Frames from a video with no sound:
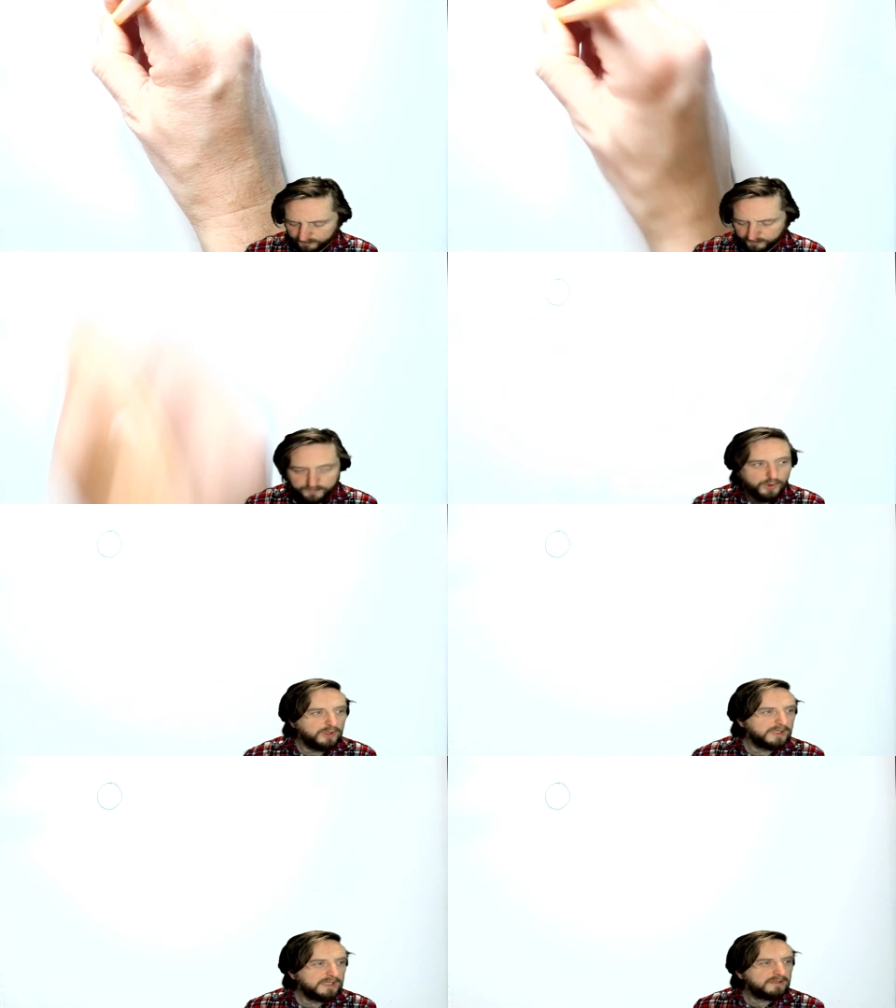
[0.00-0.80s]

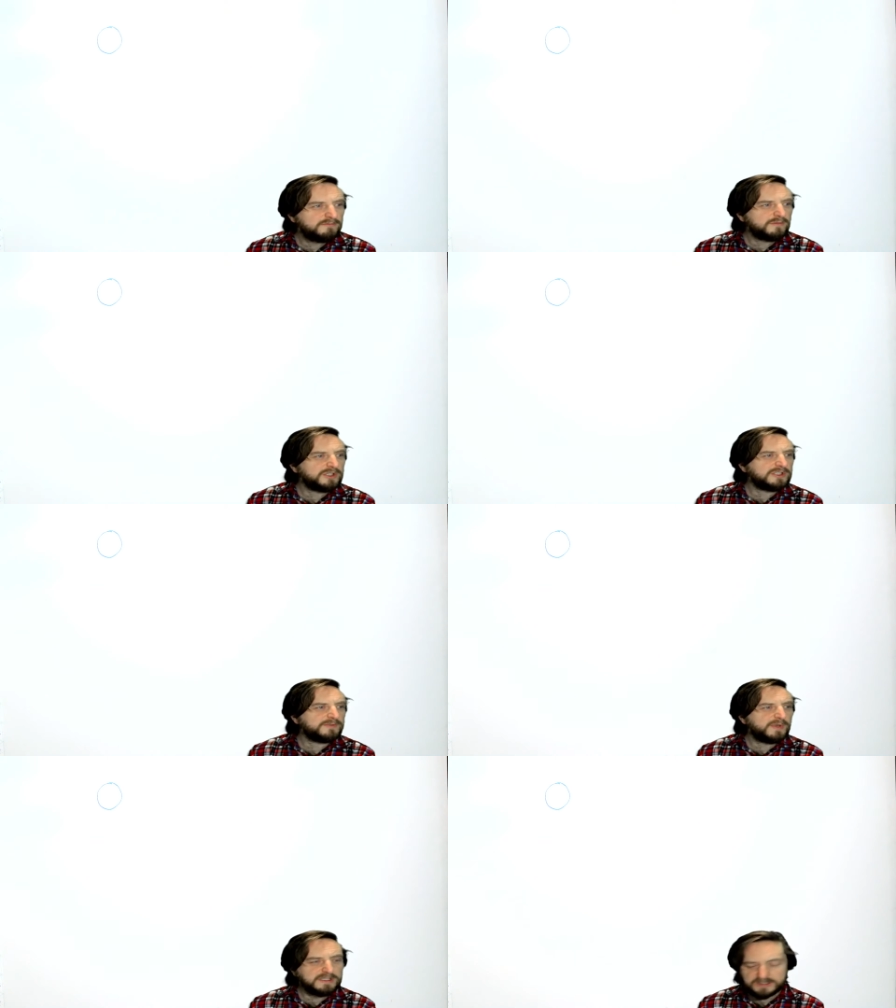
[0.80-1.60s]
pulley, which is
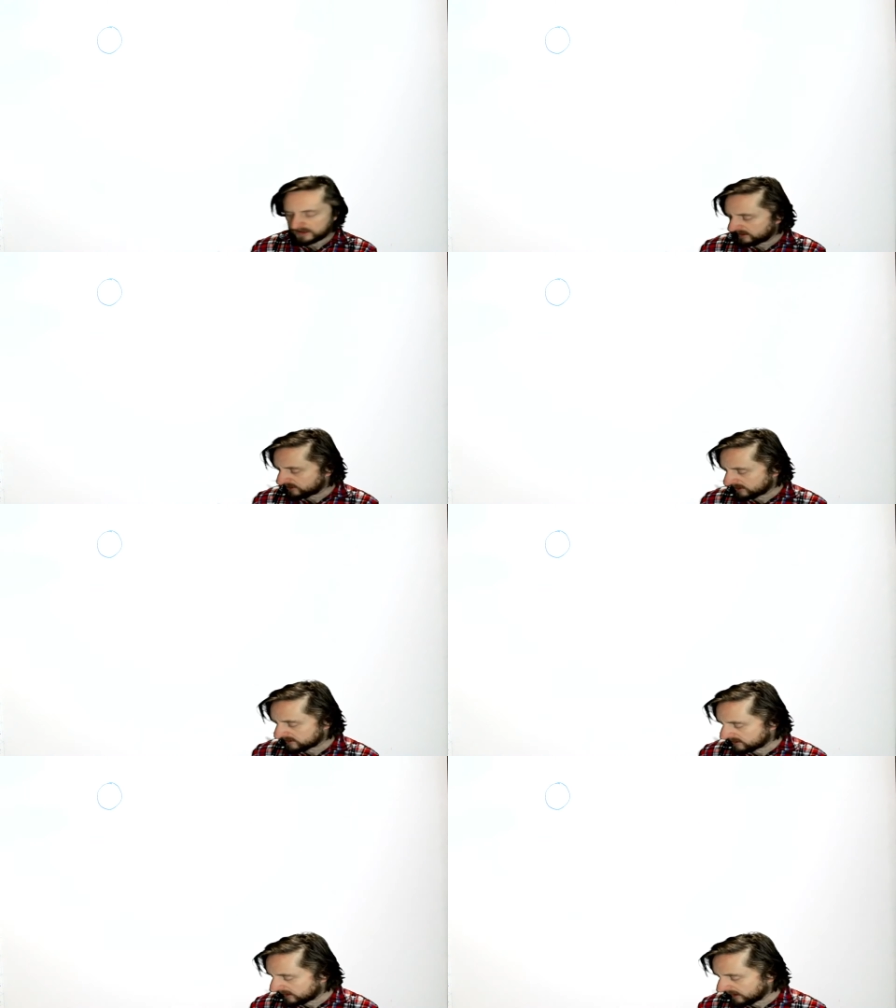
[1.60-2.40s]
basically
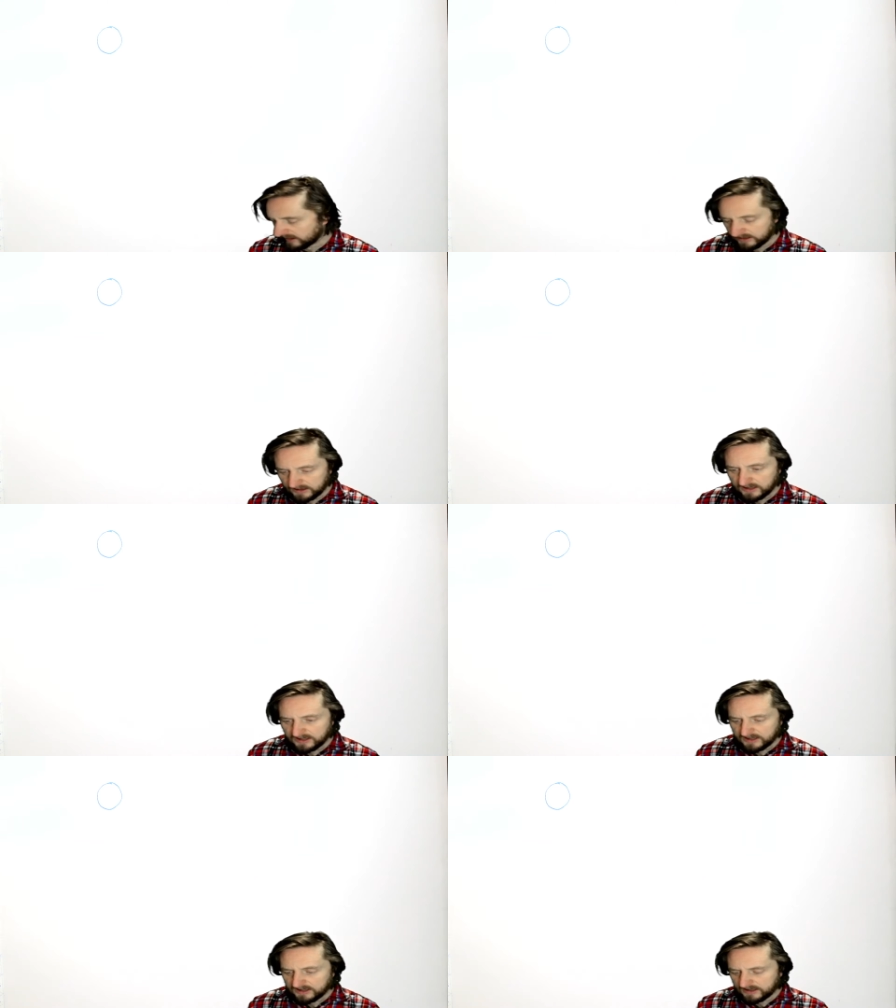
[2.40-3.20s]
just a
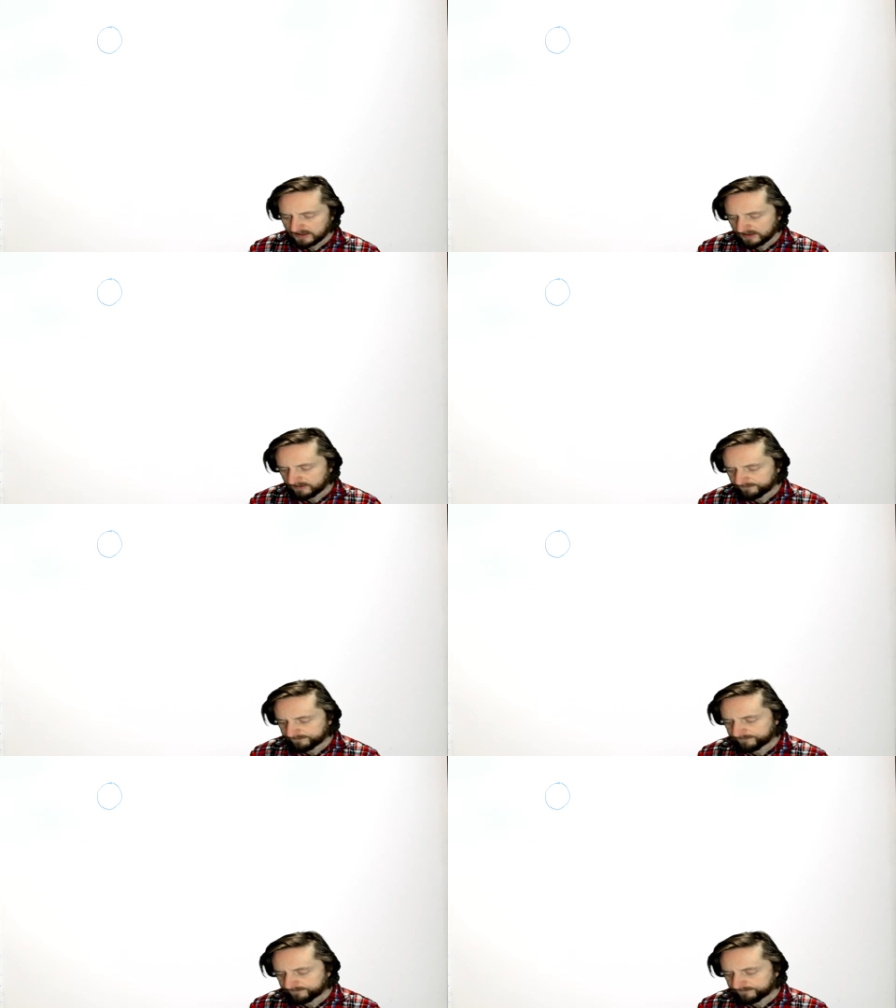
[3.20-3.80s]
sorry,